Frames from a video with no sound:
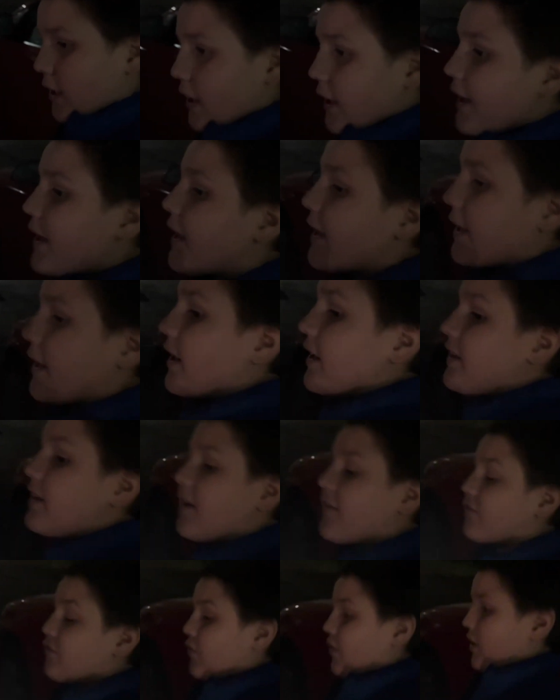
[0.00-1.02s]
He had a
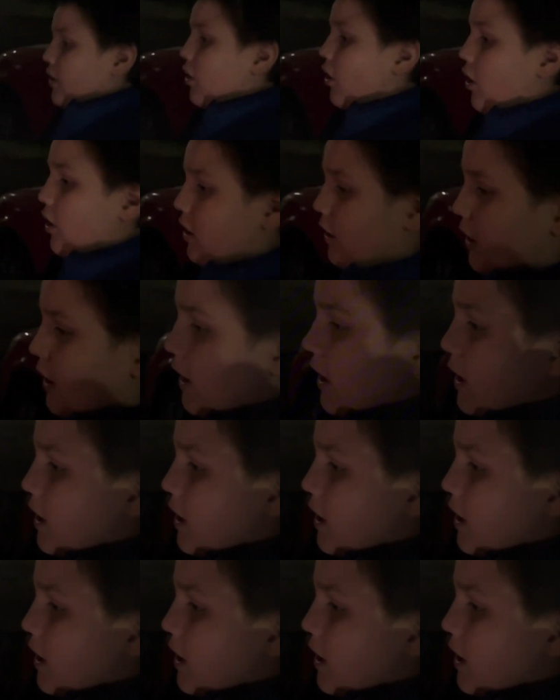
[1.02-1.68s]
different car.